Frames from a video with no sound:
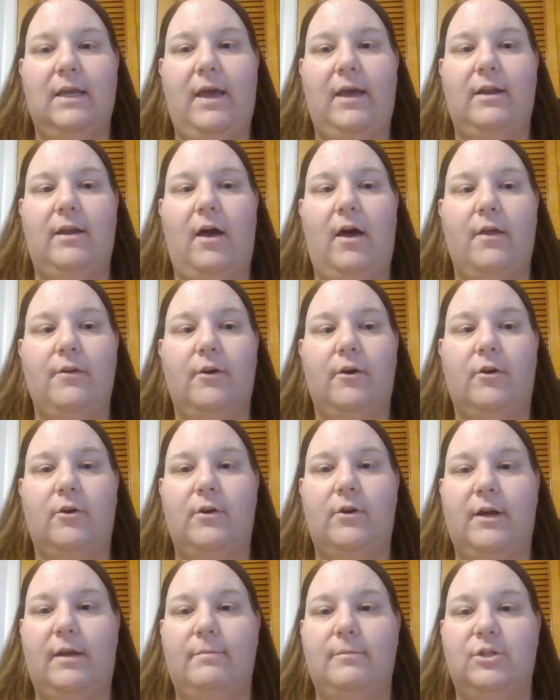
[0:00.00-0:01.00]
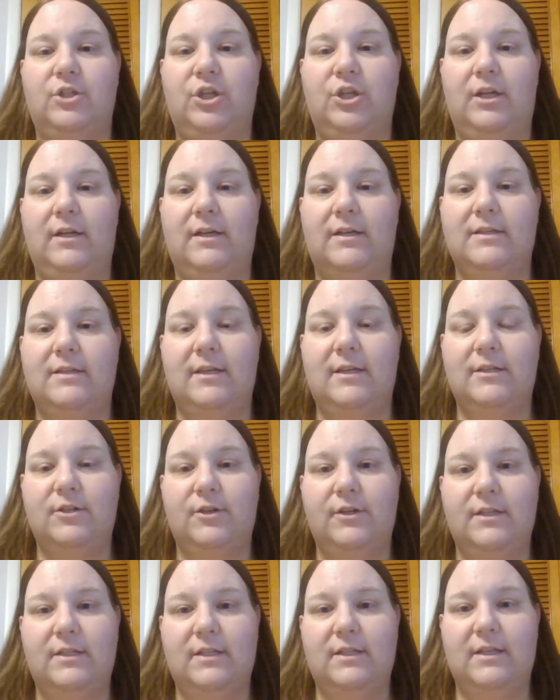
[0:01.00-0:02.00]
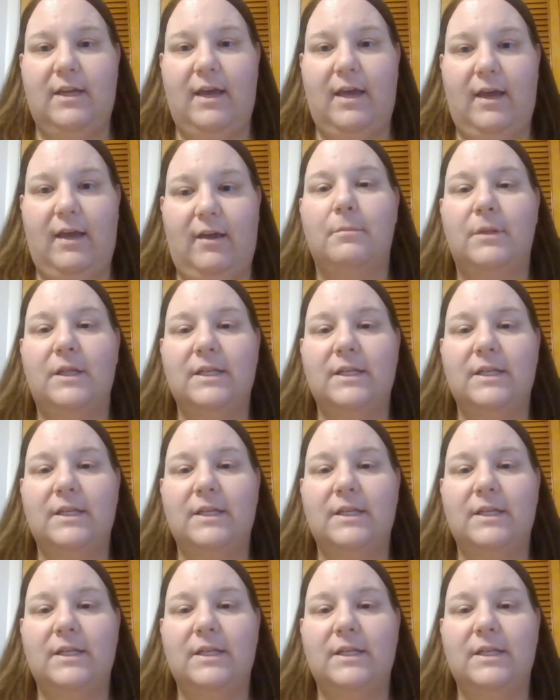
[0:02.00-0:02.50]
and other Cricut machine accessories today.